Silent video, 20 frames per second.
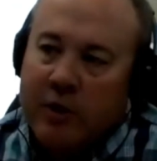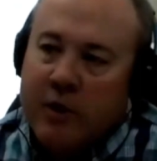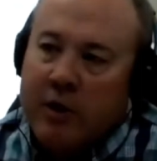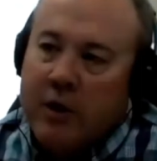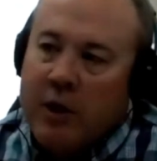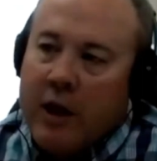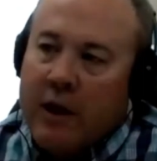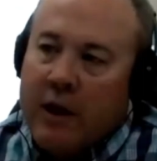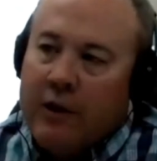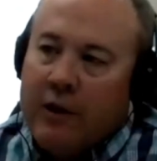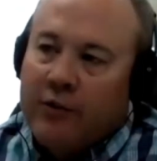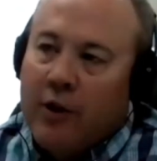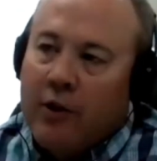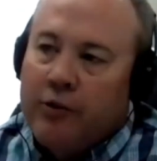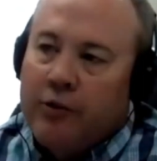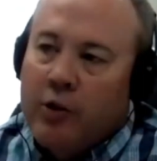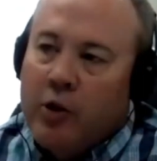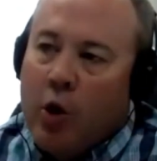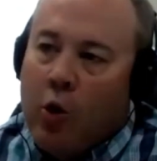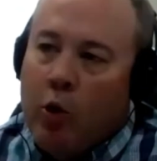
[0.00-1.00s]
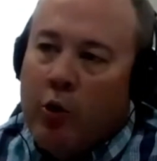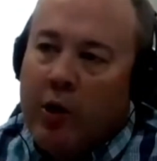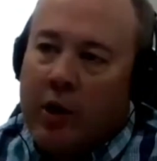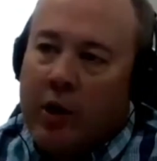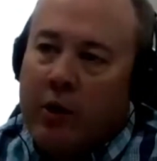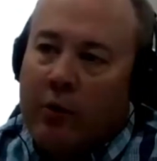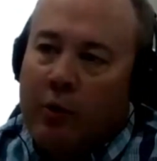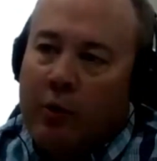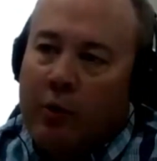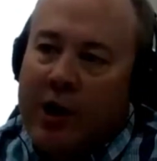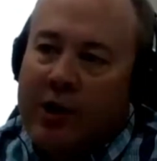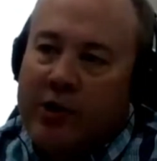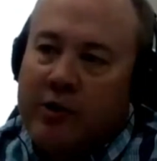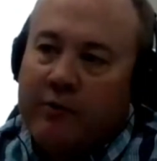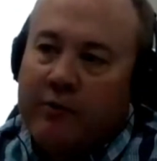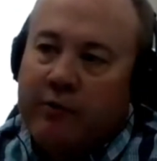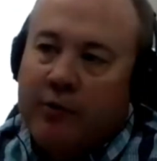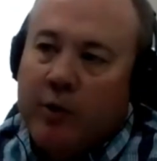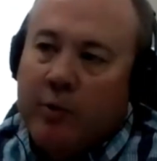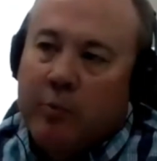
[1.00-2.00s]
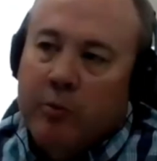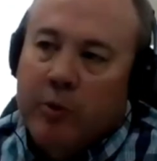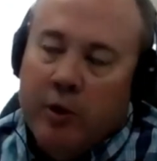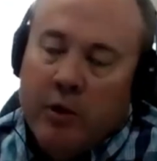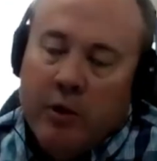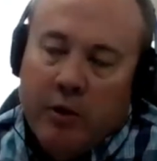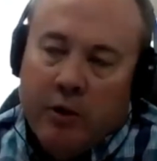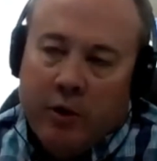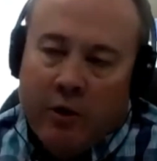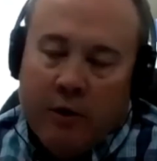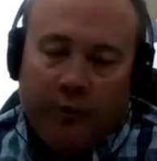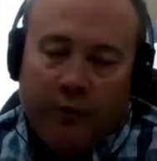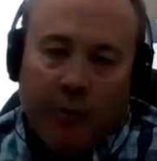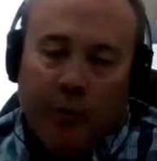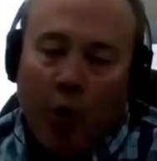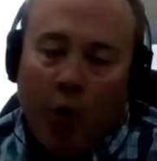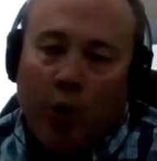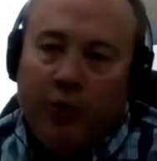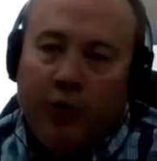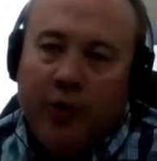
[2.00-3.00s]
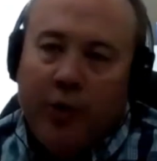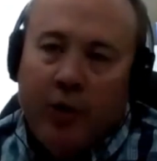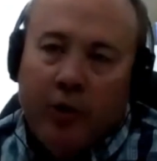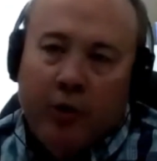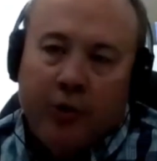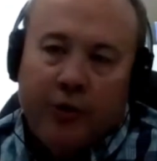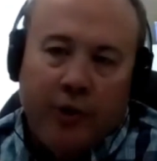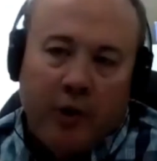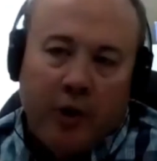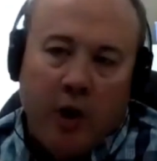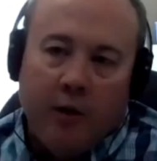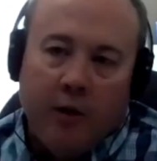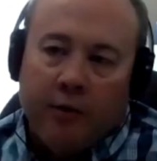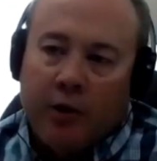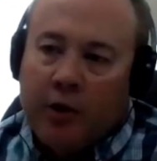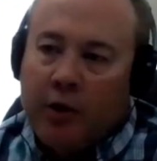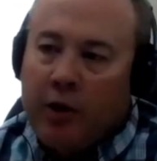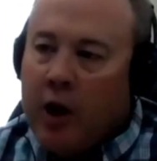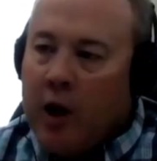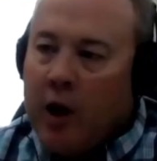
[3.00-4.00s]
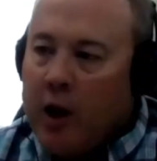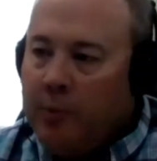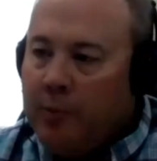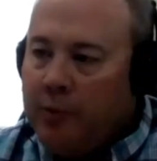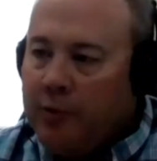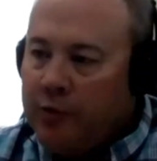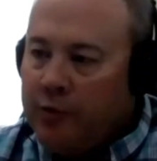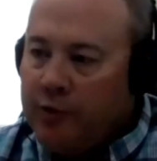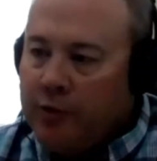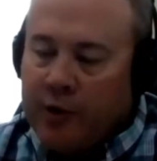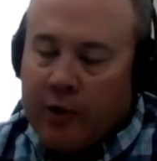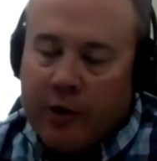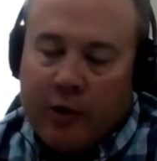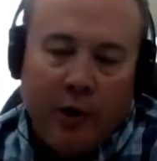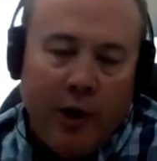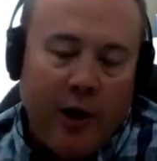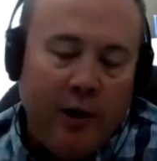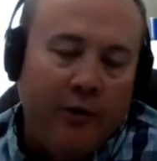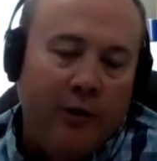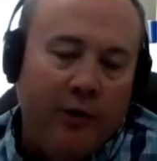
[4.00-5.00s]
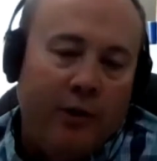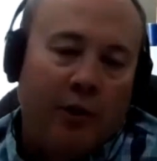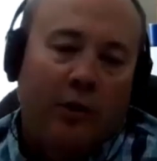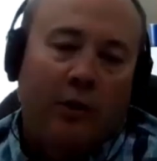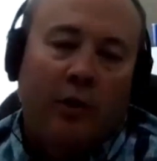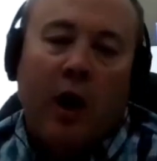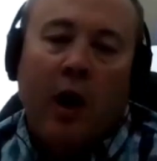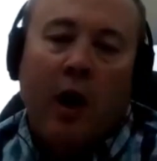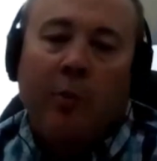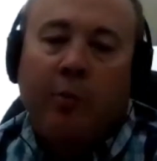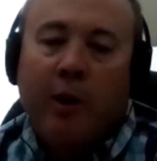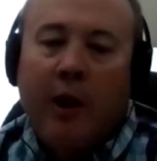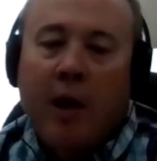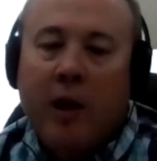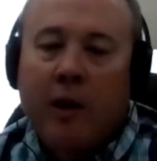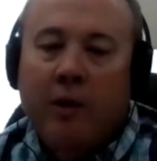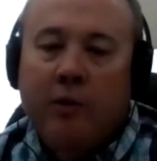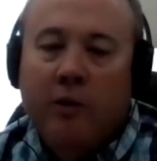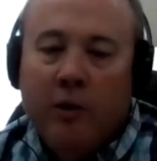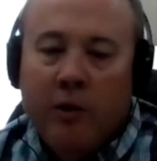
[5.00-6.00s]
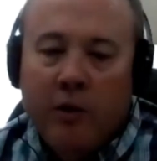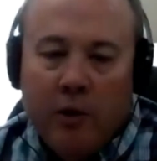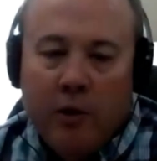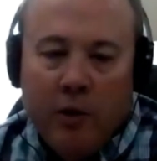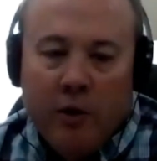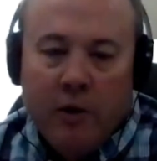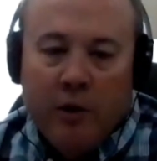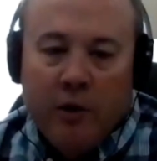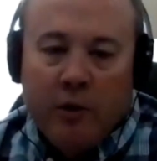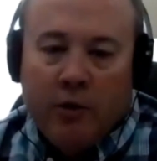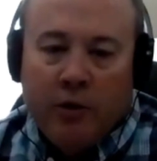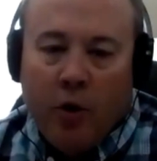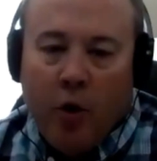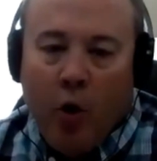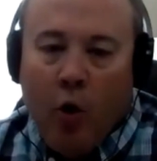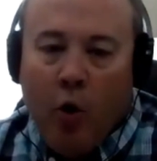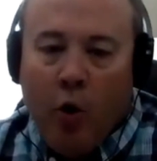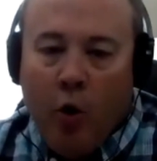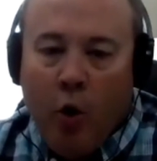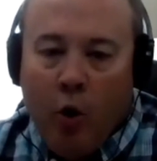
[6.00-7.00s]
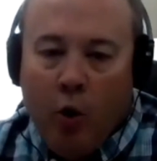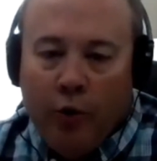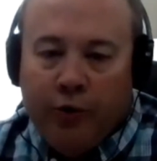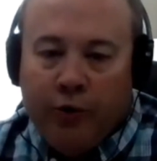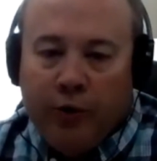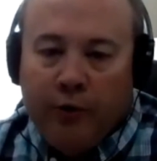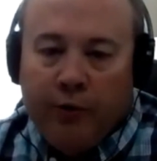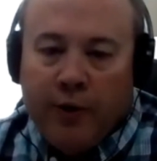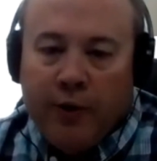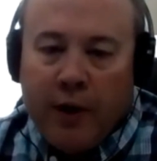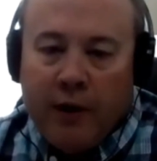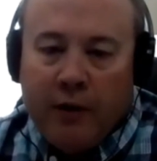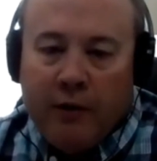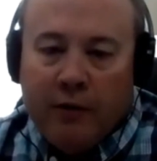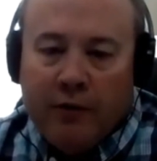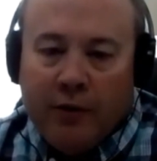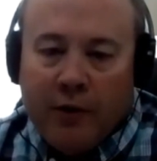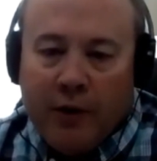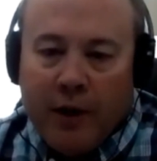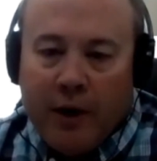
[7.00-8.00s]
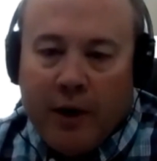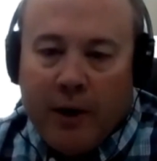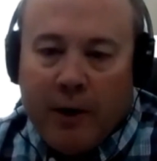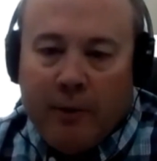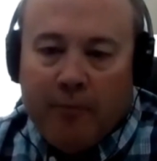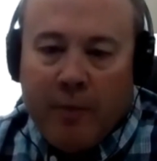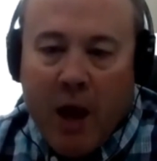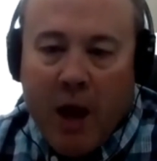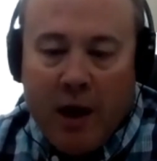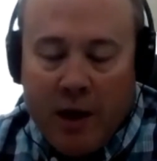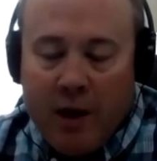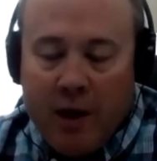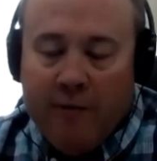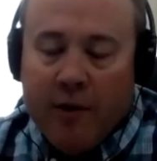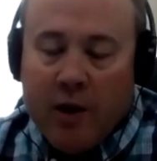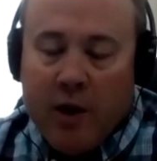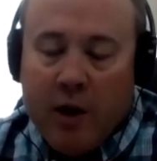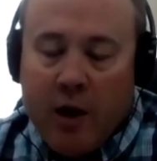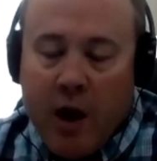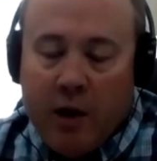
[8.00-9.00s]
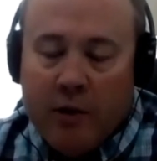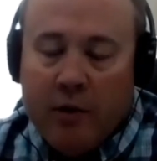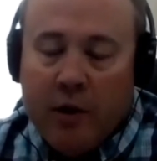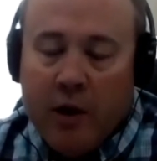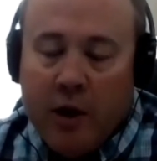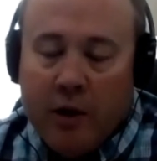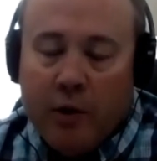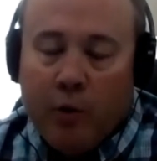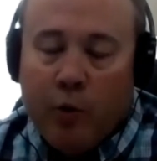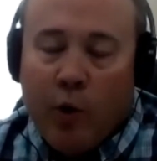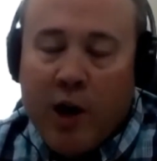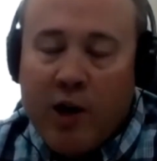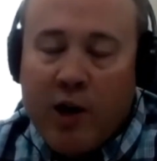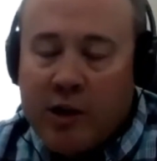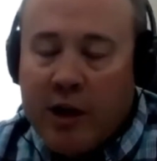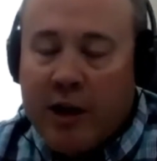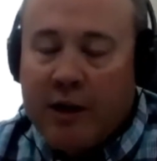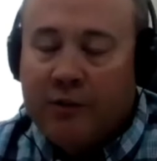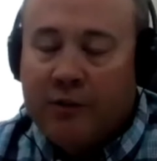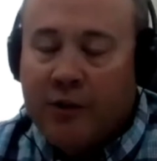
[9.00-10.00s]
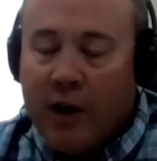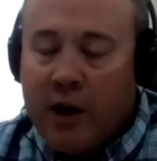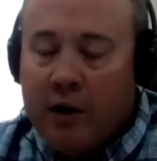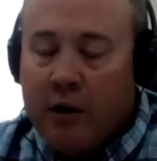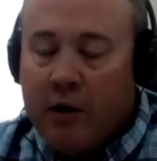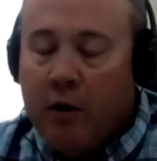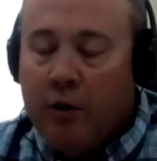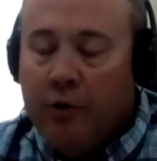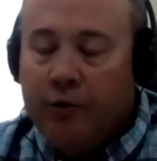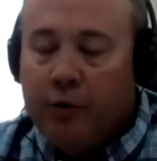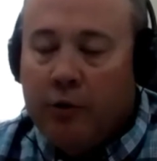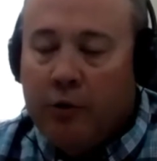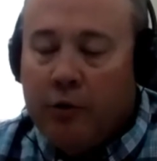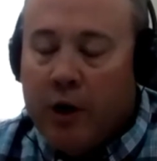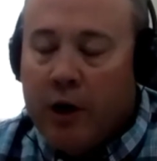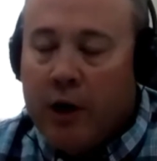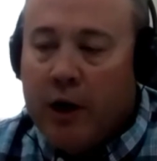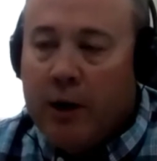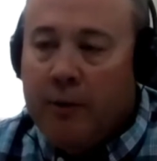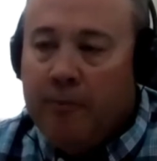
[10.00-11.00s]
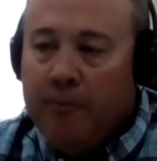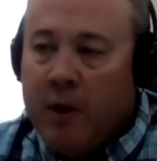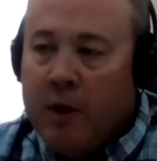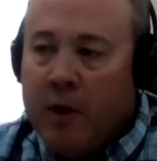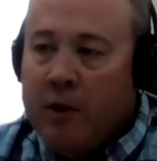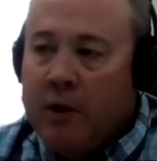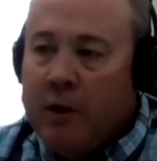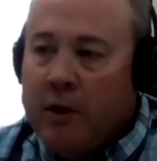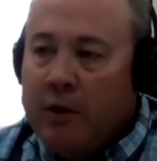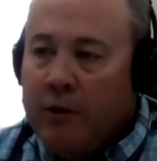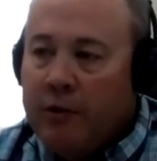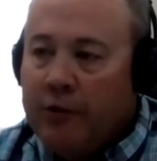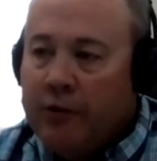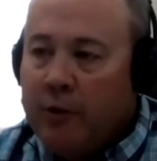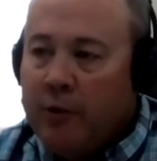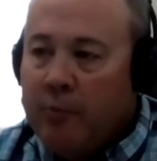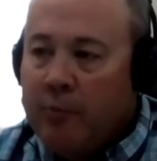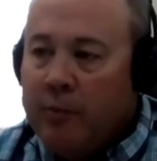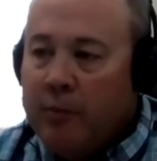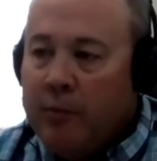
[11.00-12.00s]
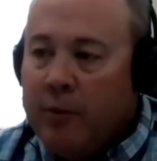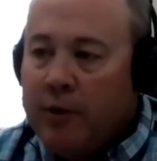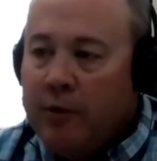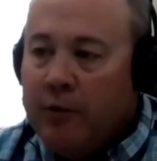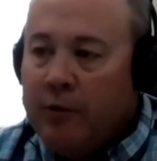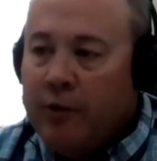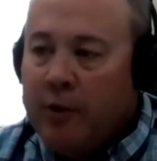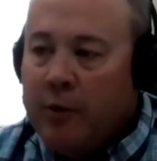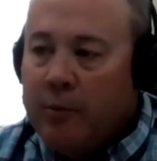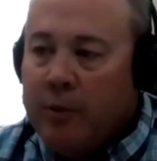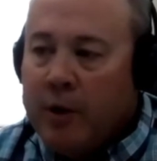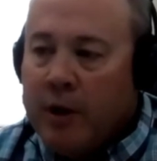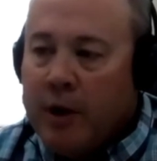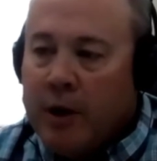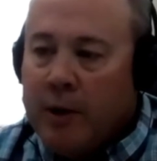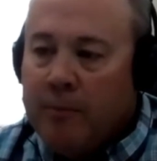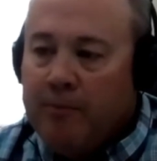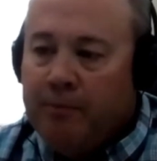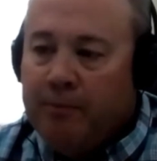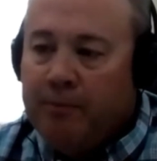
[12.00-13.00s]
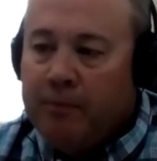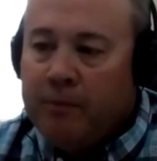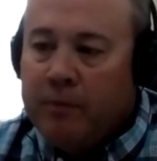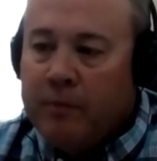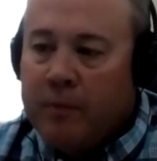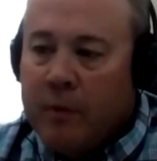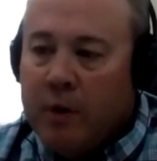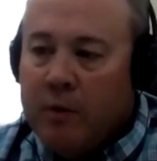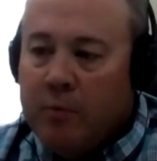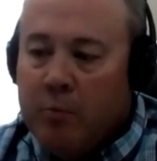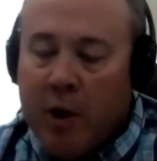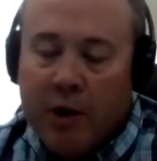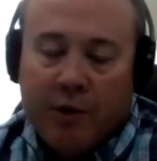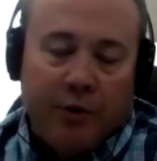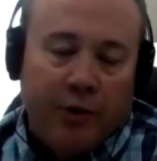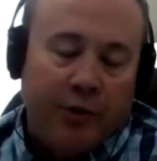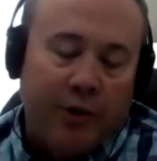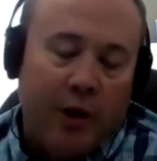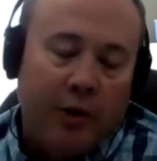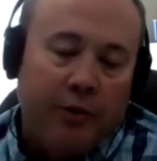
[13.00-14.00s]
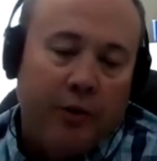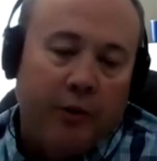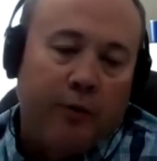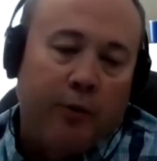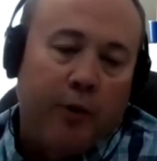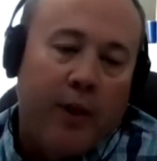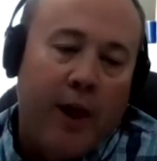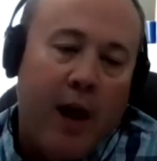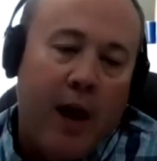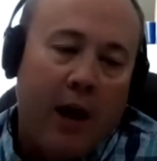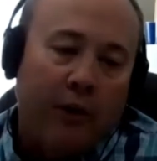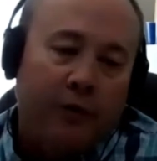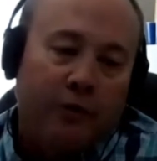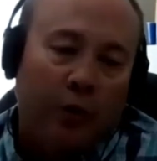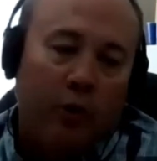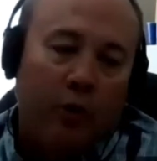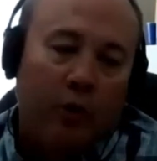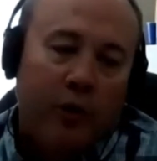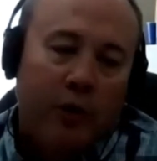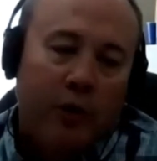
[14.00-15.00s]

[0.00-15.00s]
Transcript: in South Dakota, ranging from no-till to cover crops to grazing the cropland to a whole host of things, and even on the rangeland side also. There's some mentors out there for that. So